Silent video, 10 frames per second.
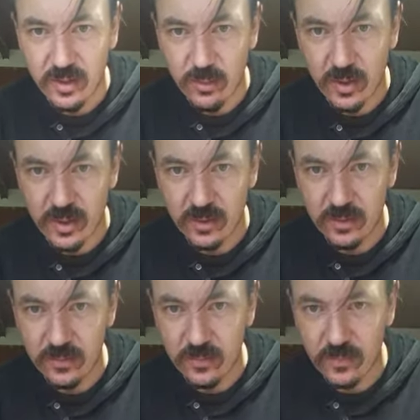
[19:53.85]
But
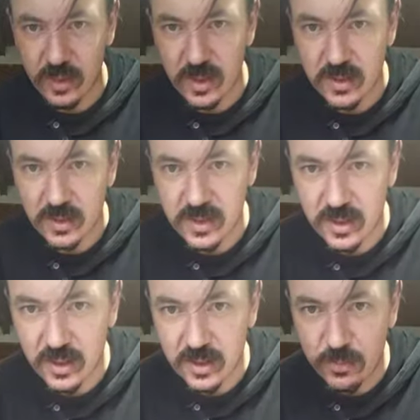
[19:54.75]
as you can
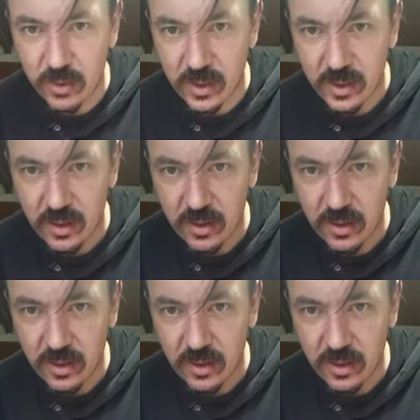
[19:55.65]
see, it's pretty